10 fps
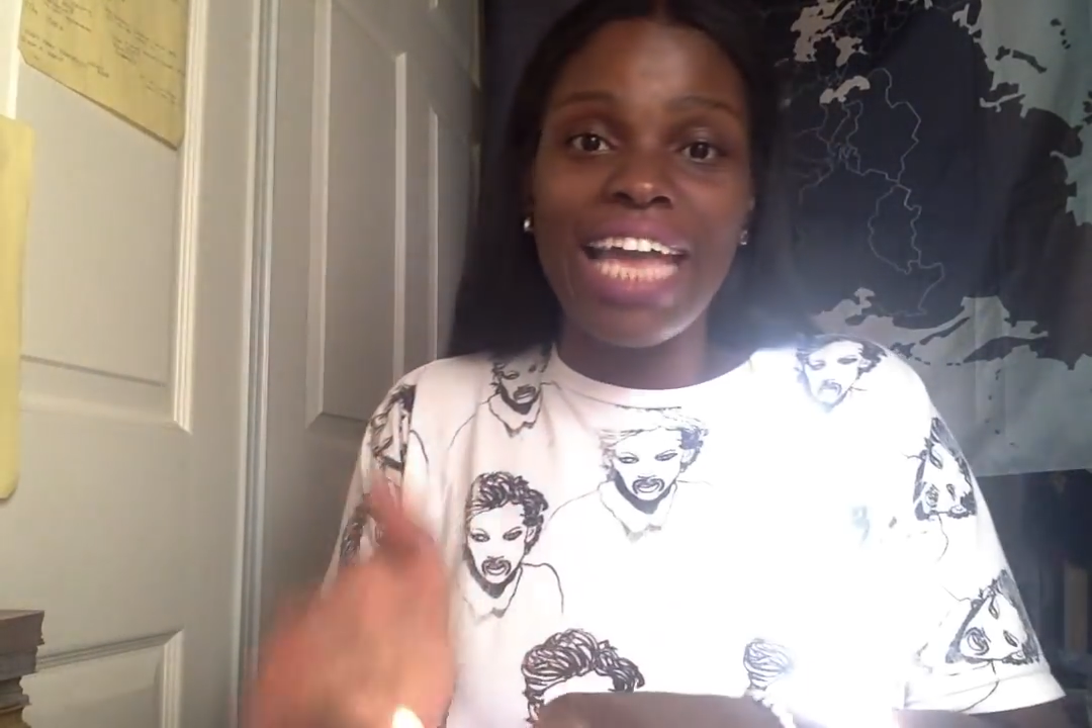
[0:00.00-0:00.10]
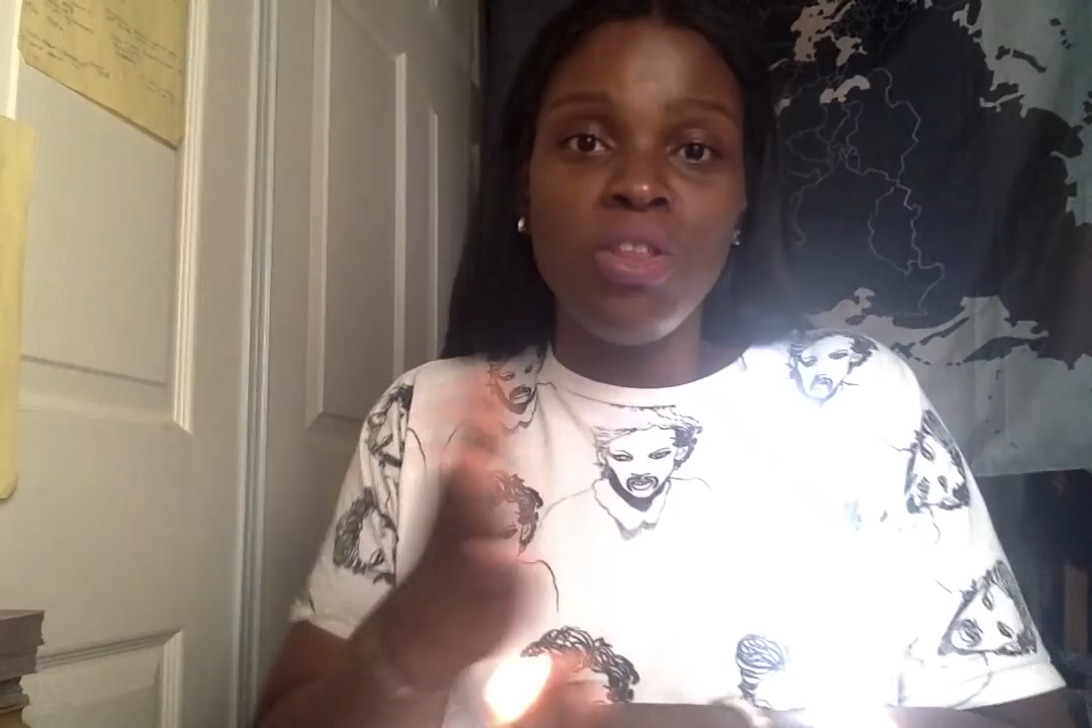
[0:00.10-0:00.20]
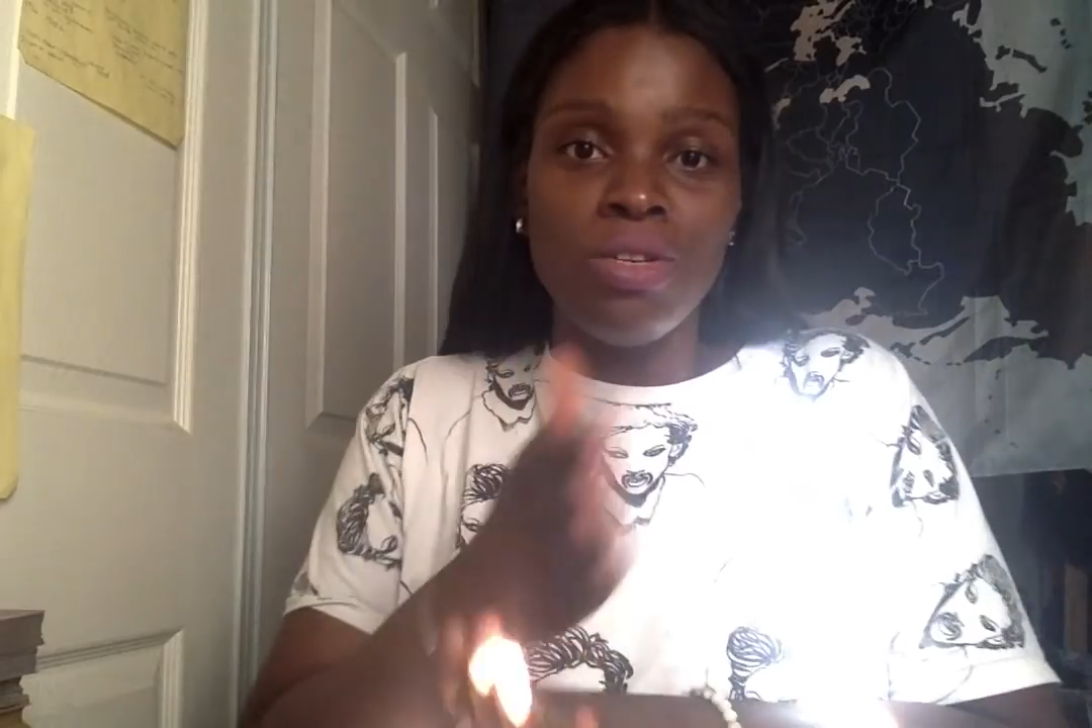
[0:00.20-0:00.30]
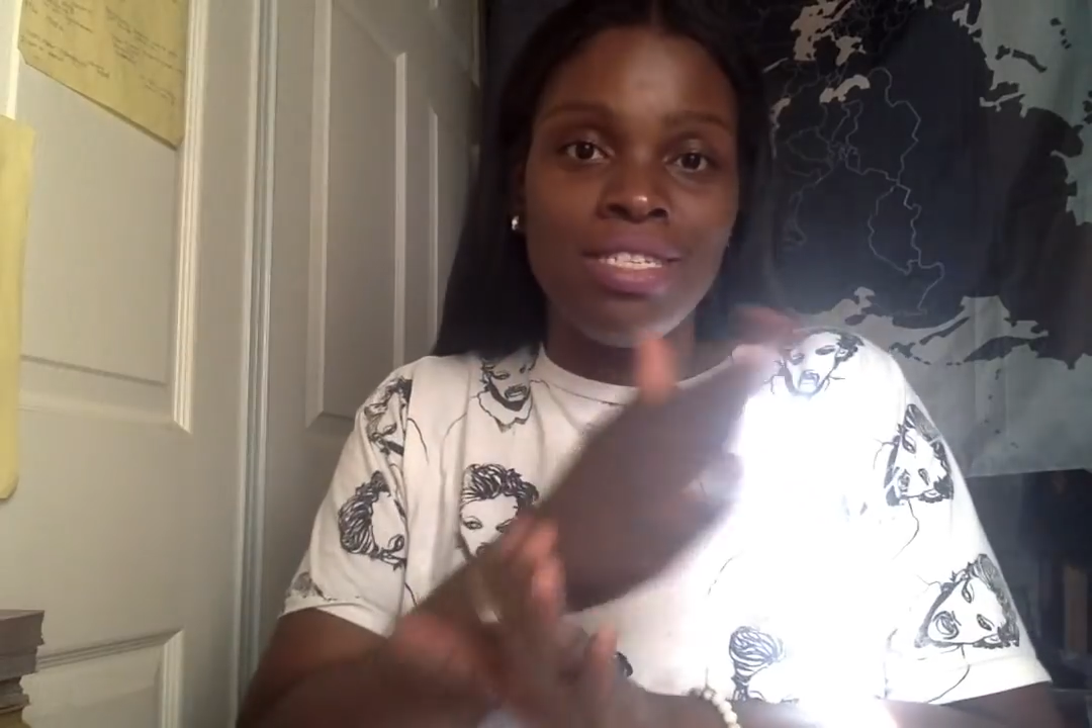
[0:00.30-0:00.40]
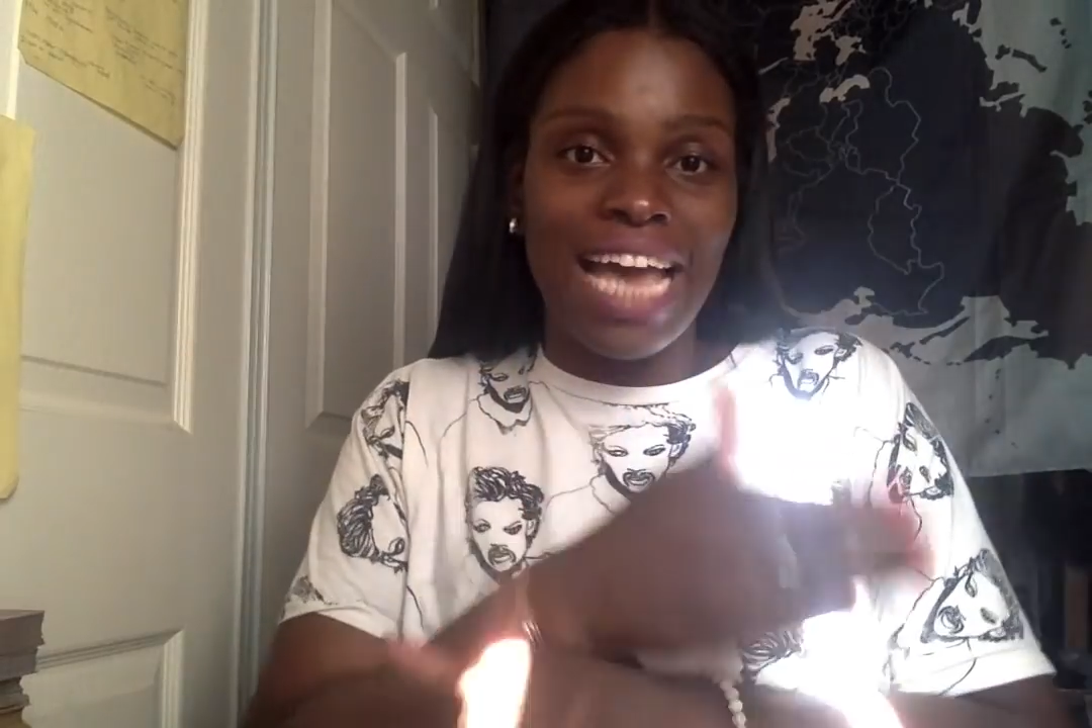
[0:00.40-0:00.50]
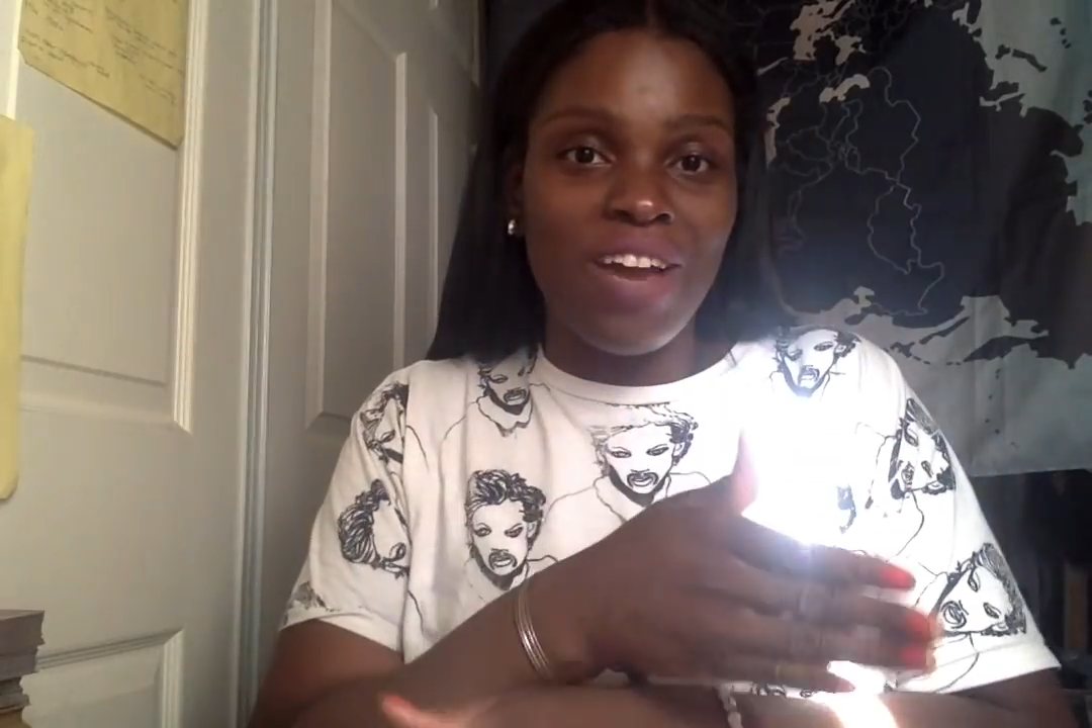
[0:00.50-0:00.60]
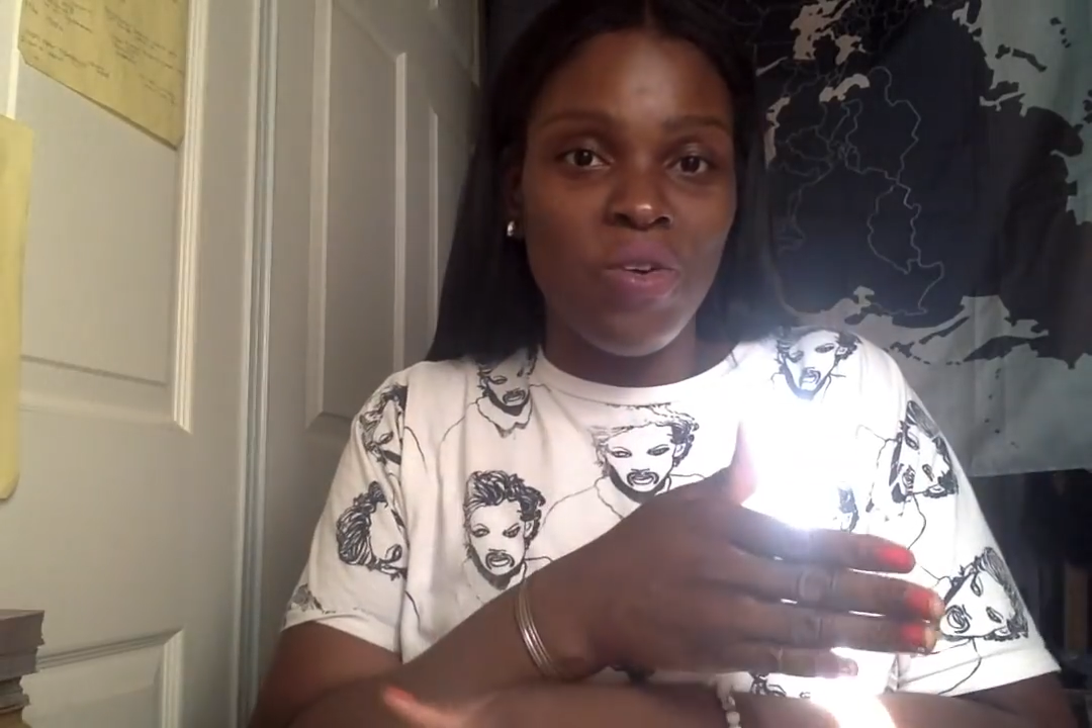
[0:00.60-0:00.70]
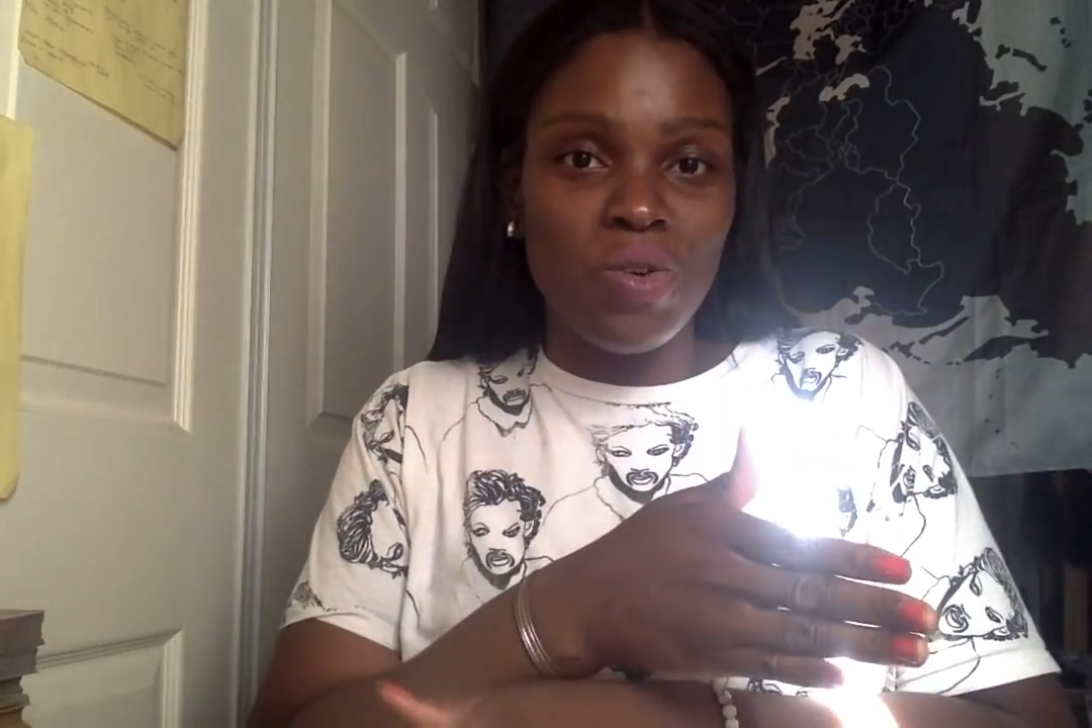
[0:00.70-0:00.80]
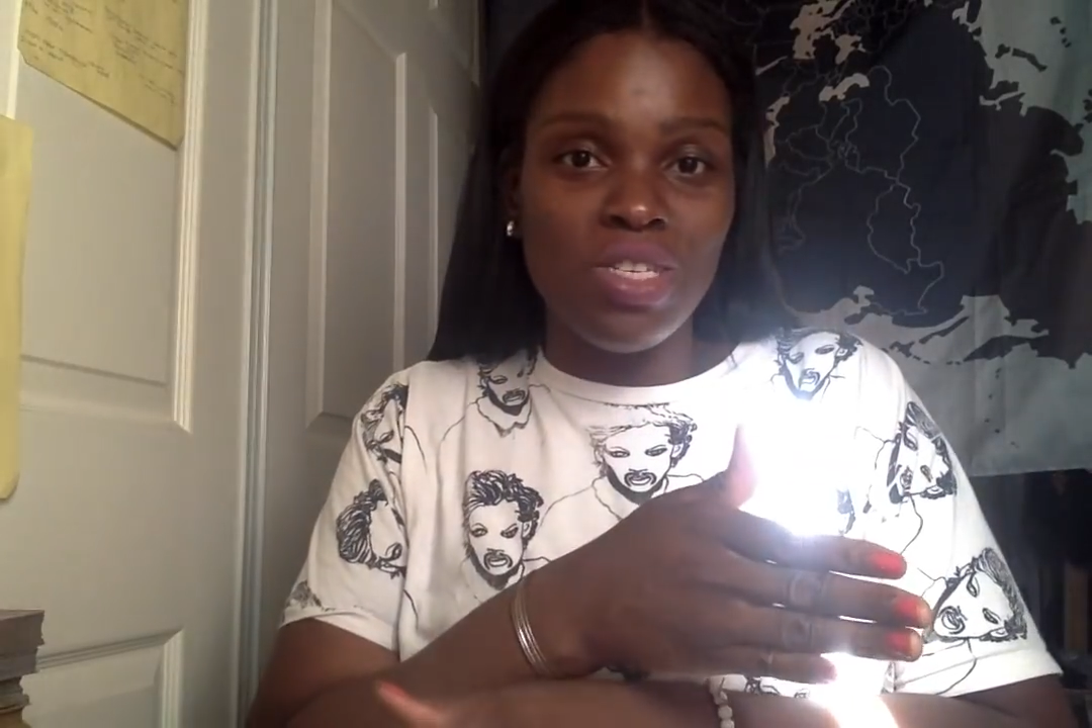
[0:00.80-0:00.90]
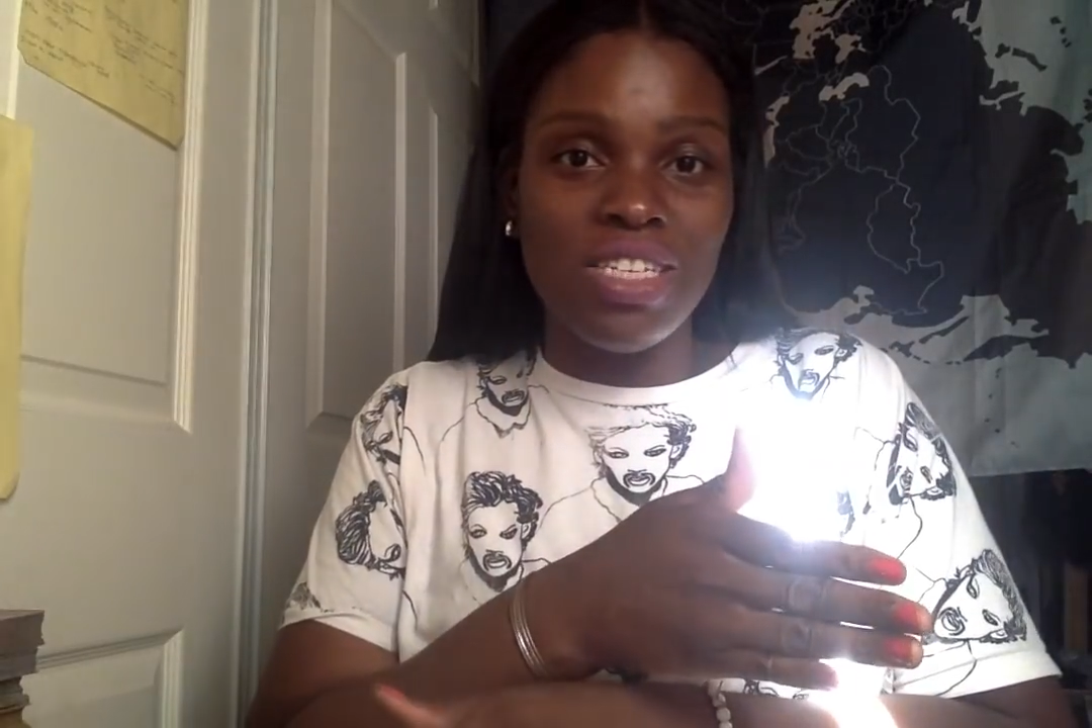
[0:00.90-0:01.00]
those
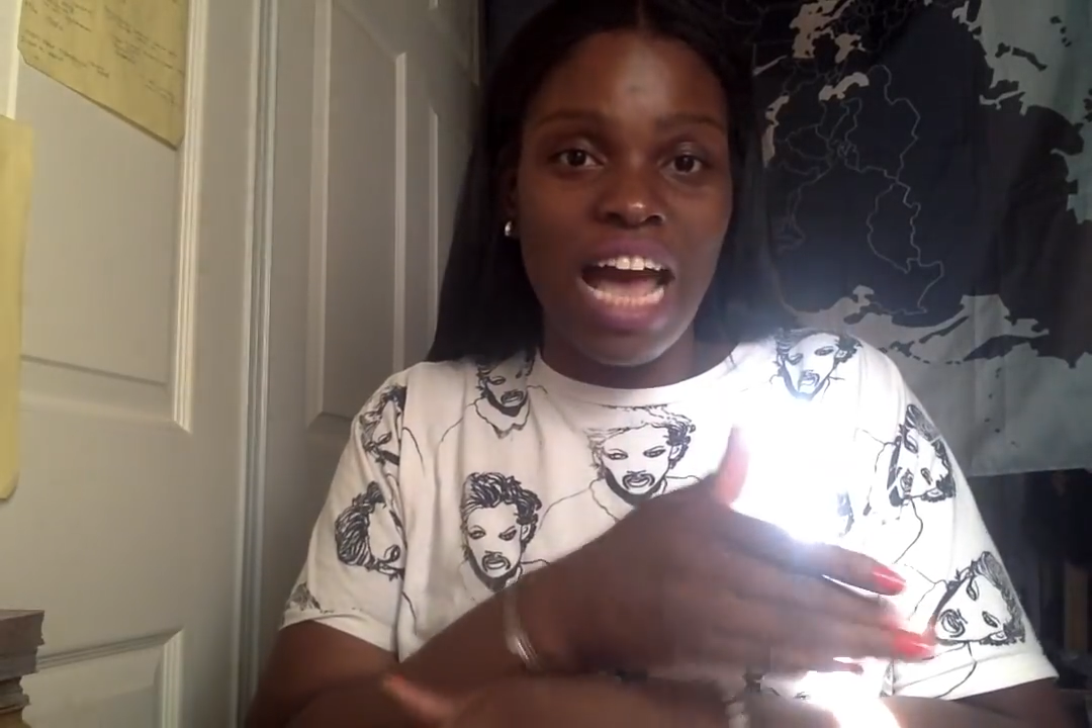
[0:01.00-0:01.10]
cycles